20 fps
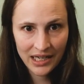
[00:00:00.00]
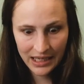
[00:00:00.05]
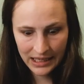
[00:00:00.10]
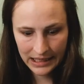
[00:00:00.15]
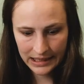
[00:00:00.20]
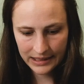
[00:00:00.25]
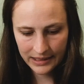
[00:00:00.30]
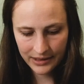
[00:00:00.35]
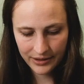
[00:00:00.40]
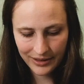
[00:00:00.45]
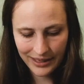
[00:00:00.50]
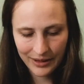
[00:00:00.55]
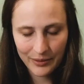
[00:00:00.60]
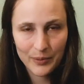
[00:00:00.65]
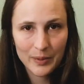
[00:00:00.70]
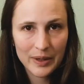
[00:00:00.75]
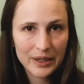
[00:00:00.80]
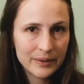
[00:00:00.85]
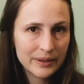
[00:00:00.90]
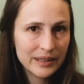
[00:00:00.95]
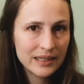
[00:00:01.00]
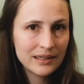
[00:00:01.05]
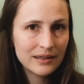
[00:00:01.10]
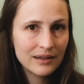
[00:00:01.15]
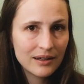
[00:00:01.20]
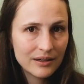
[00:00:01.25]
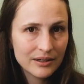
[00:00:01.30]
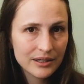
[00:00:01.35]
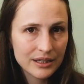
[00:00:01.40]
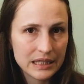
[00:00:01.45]
he's gonna wear it a
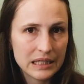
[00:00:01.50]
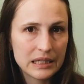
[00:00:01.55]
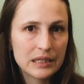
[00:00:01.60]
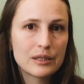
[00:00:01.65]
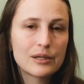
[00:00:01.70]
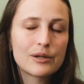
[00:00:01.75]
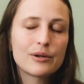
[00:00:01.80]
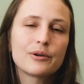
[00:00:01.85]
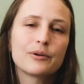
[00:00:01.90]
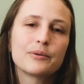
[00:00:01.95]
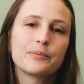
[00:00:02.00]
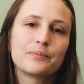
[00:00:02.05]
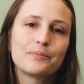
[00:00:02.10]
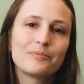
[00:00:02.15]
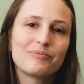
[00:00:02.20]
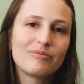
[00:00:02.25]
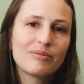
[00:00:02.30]
lot, so